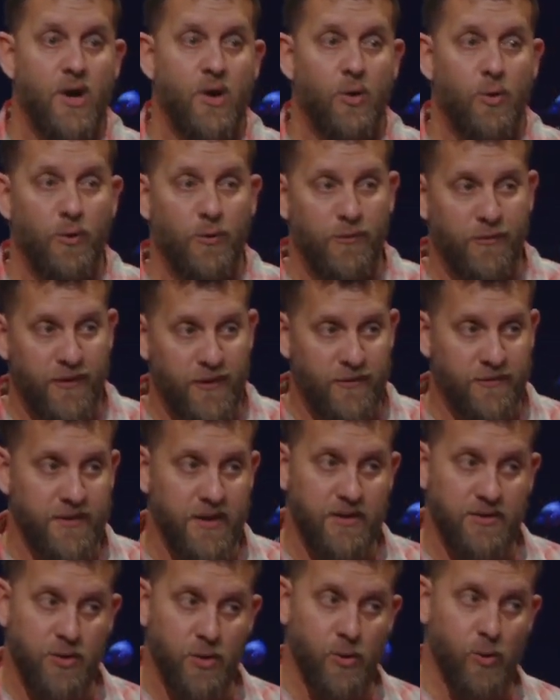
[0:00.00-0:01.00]
who
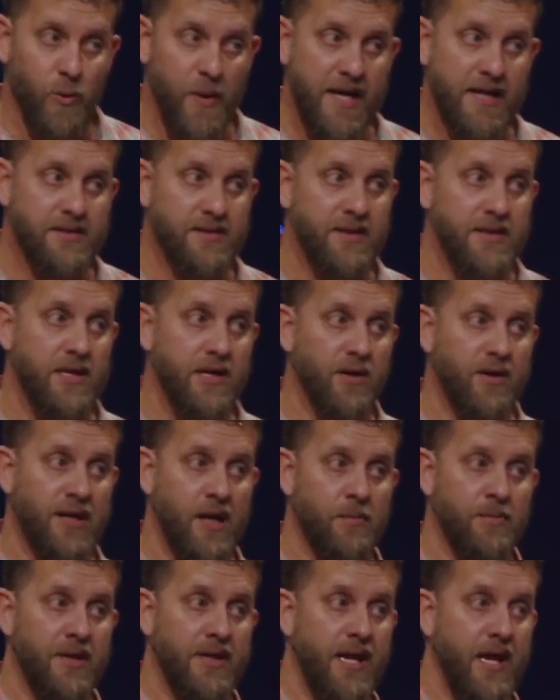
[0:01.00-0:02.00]
52 weeks a year
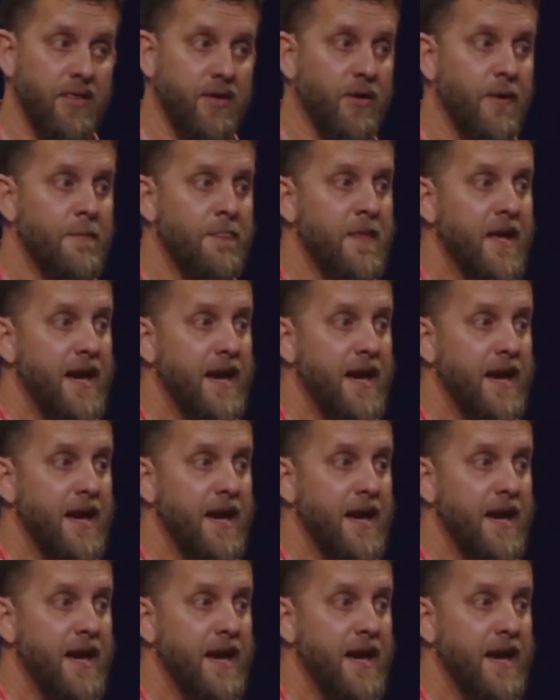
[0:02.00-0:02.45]
come together